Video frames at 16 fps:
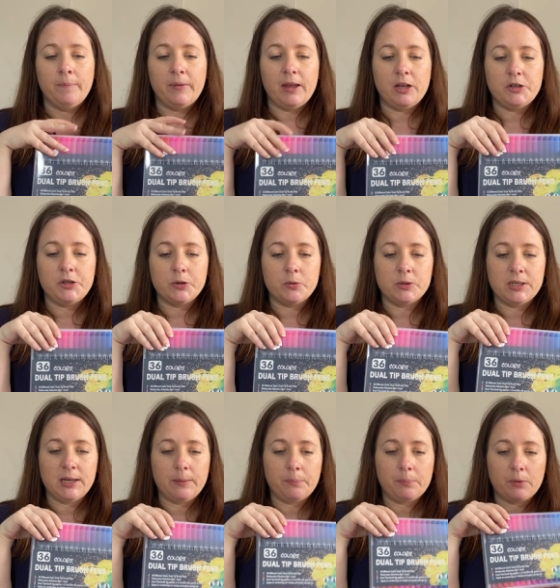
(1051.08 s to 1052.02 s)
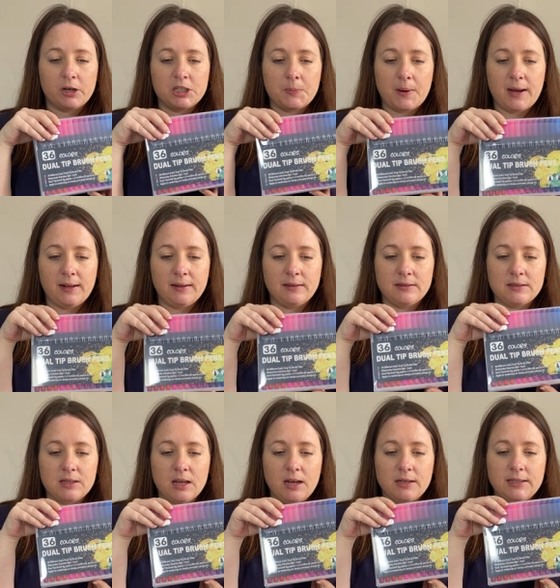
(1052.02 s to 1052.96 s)
The dual tip brush pens,
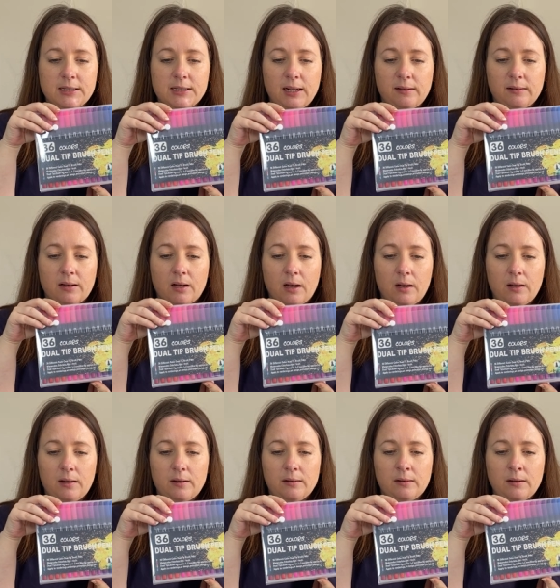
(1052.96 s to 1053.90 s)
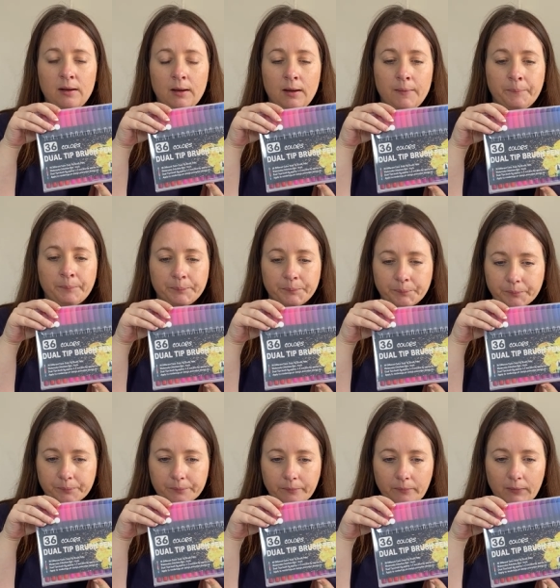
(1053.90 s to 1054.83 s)
36 colours,
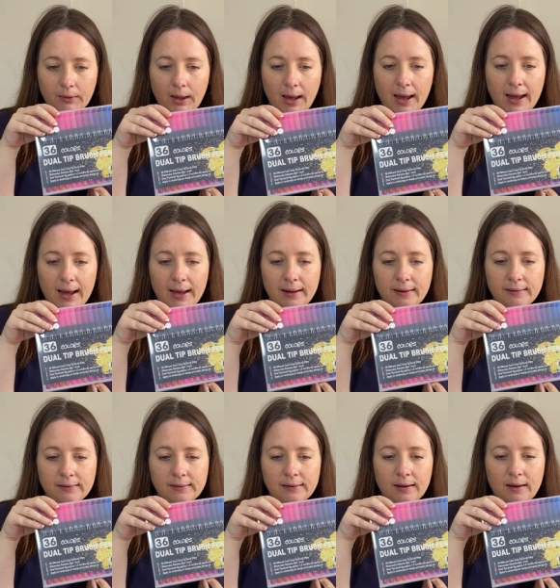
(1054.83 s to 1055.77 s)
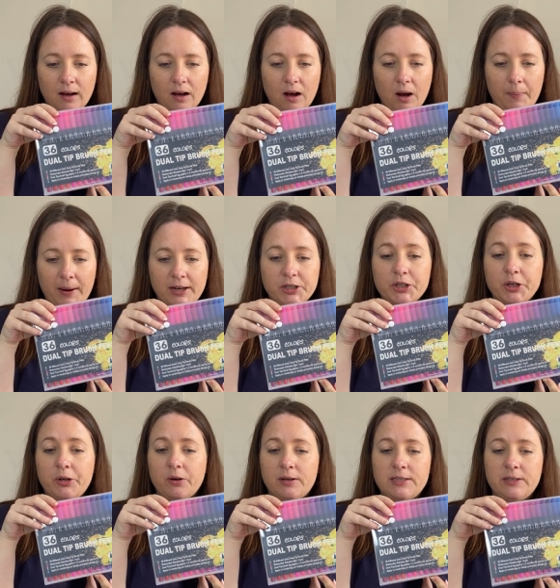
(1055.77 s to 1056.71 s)
and I paid
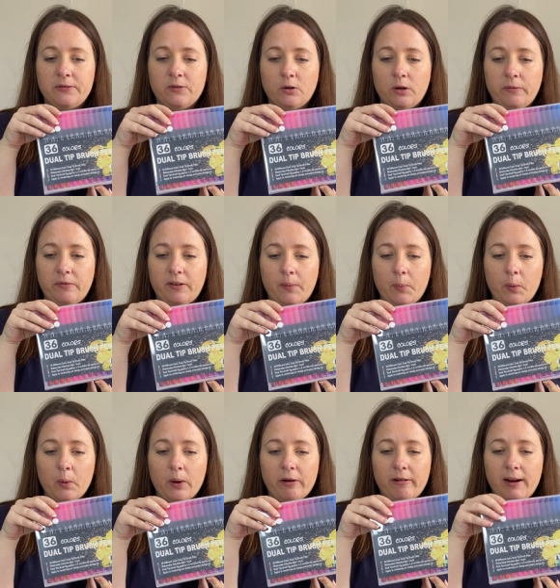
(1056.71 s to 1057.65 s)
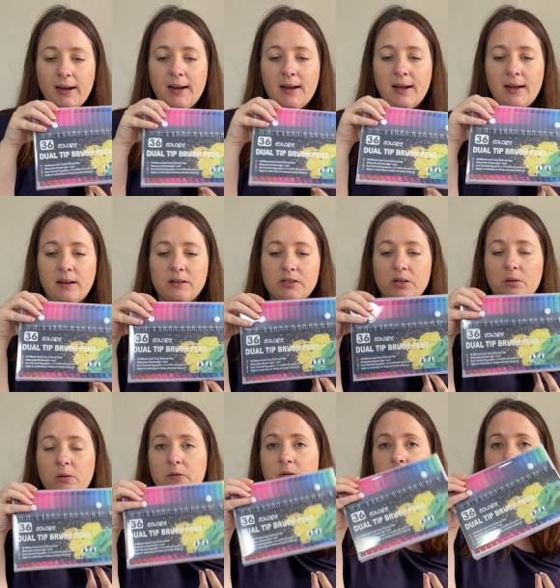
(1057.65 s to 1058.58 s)
2.94 in February and I
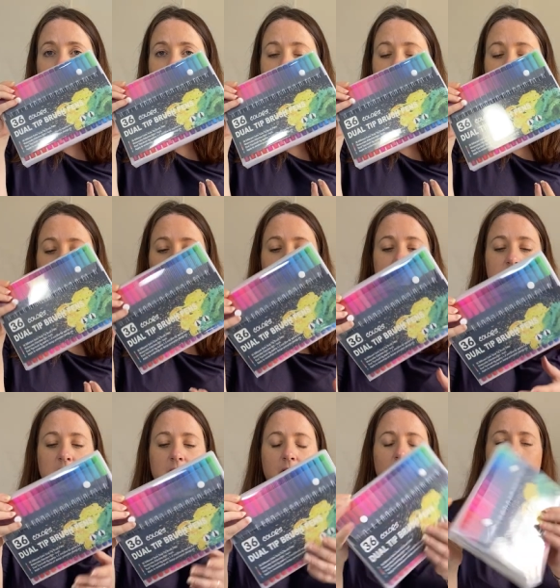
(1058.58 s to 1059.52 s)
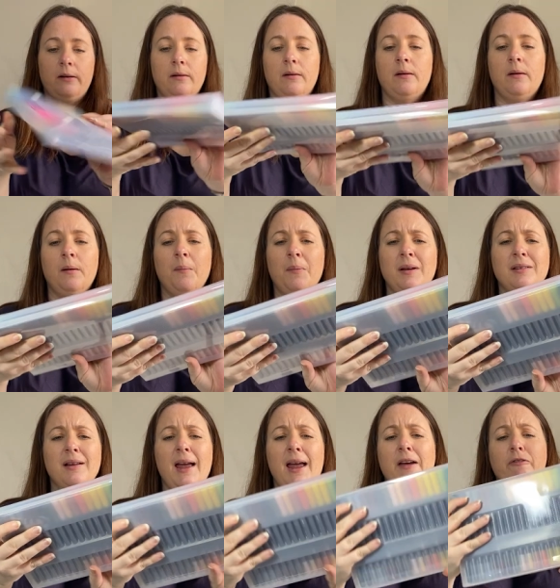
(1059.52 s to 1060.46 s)
sold for 14.99. It's
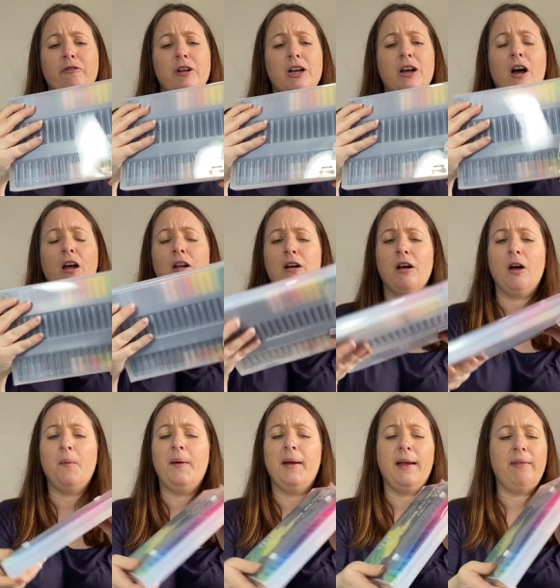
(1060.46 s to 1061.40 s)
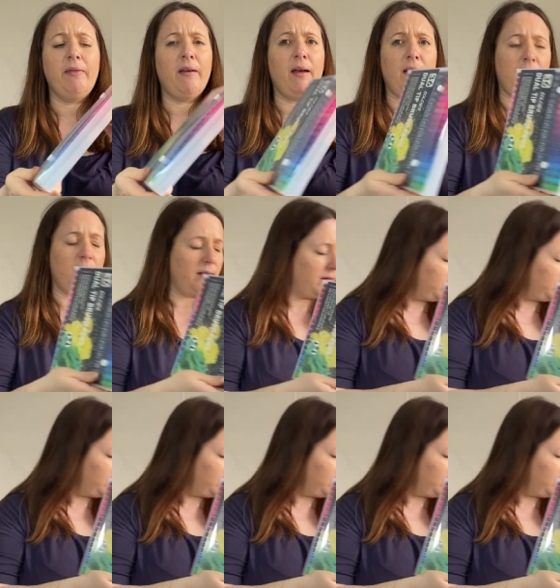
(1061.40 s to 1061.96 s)
like every colour going in there.